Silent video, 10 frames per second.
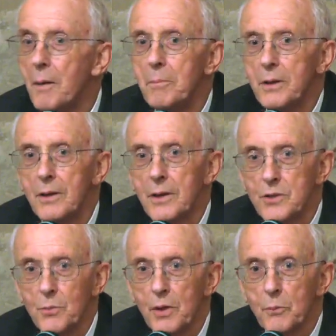
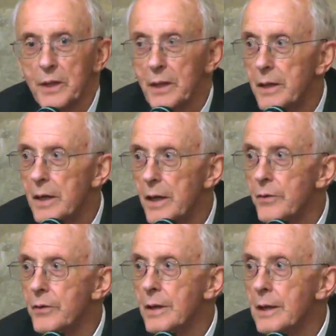because what we
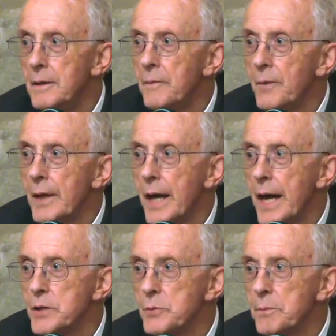learn
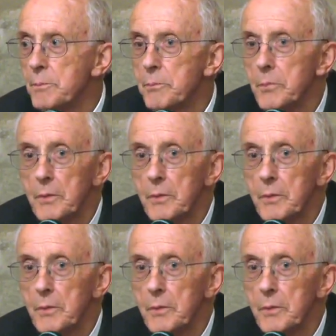as we